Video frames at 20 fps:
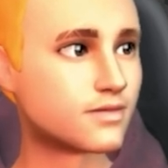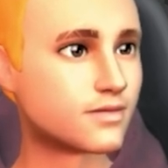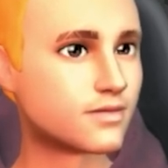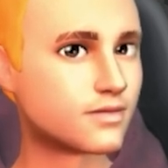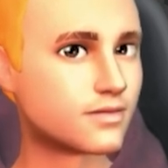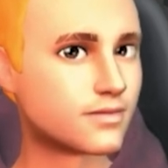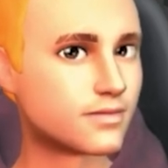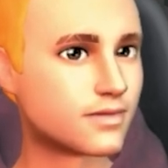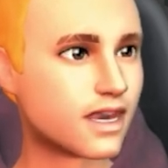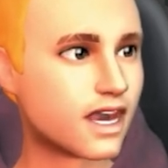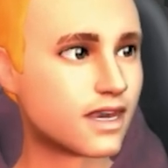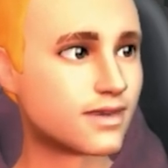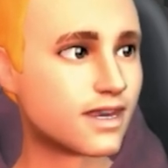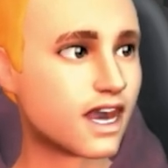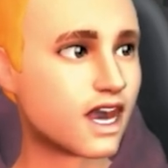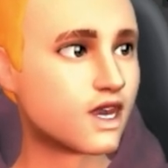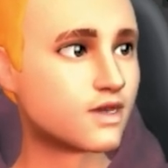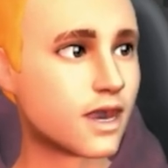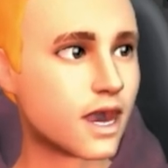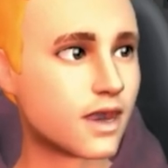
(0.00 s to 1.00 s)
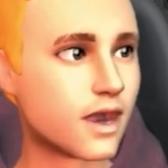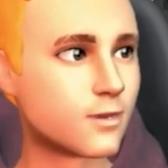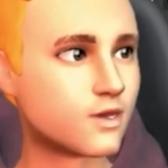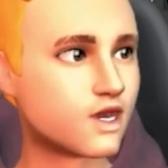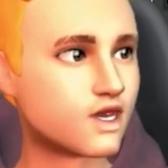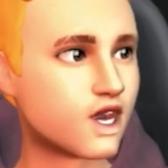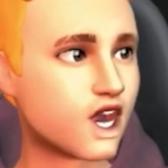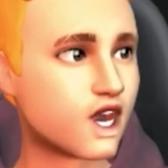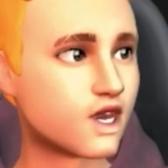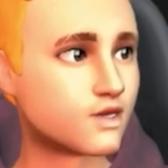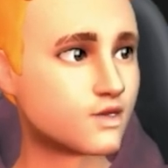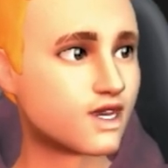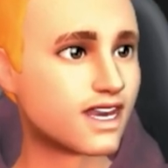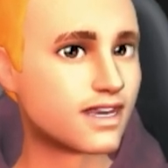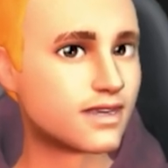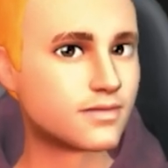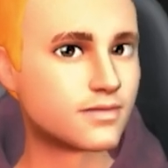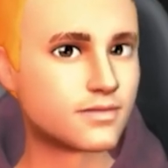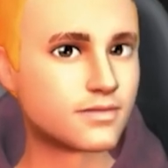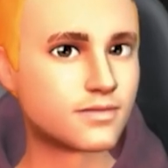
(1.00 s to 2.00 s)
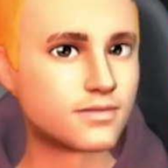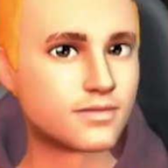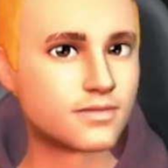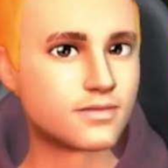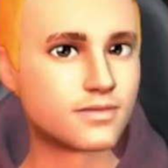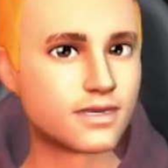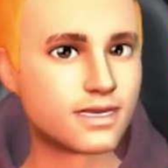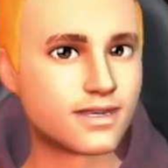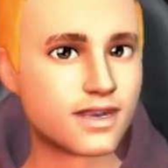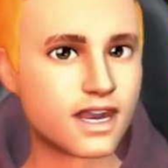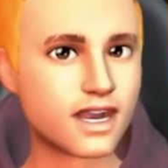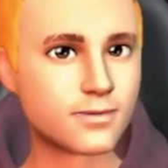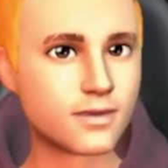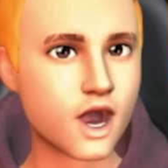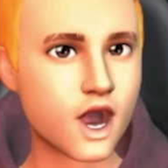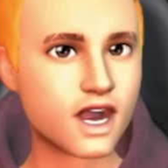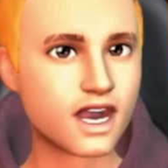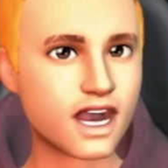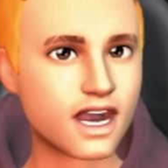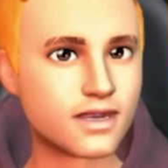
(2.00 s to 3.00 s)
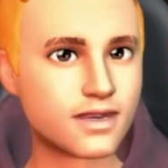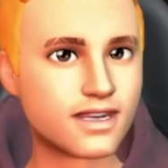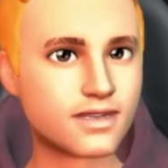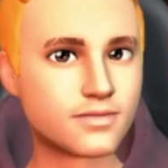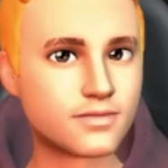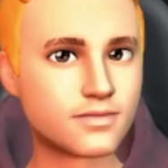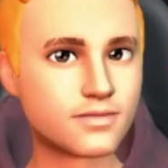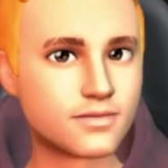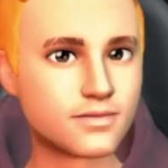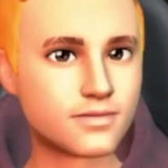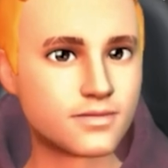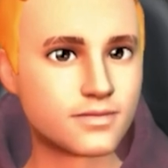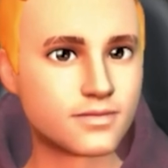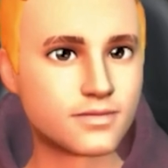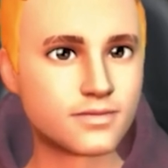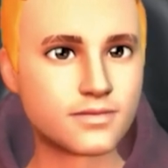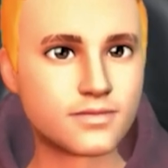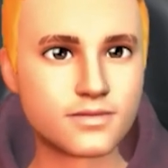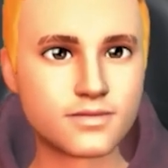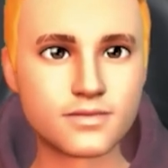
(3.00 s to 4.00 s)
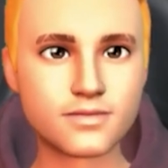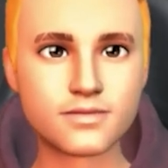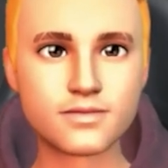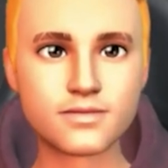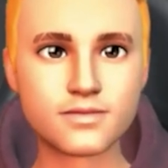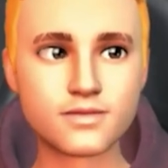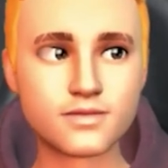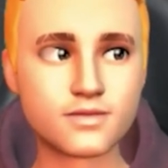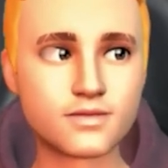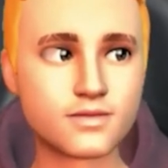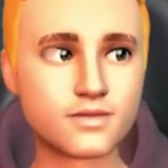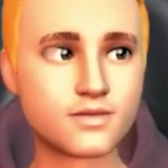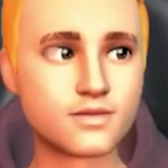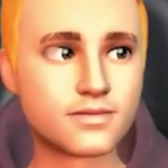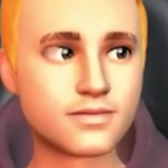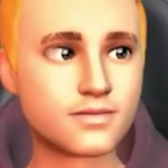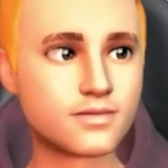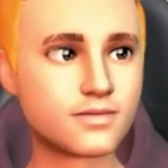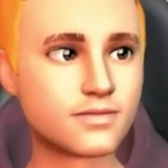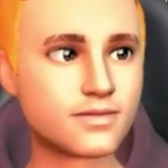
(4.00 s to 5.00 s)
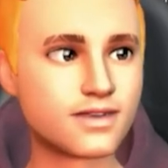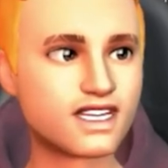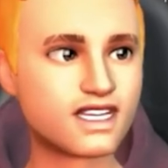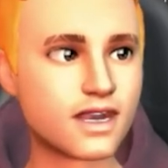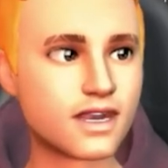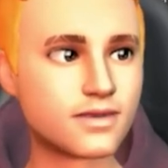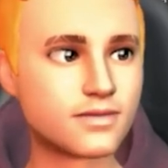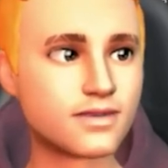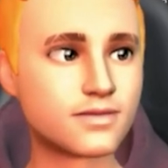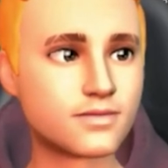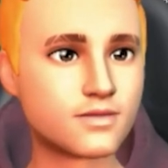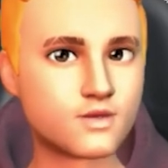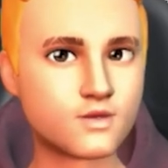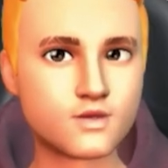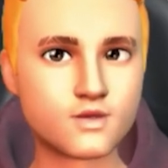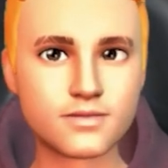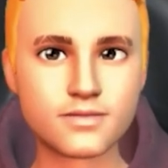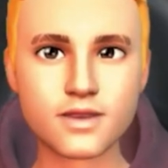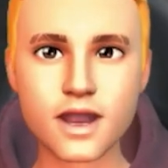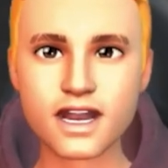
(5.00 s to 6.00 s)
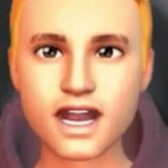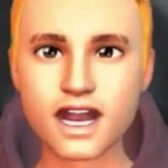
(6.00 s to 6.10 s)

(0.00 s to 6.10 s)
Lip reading: and then I'm going to select the texture, image texture, open,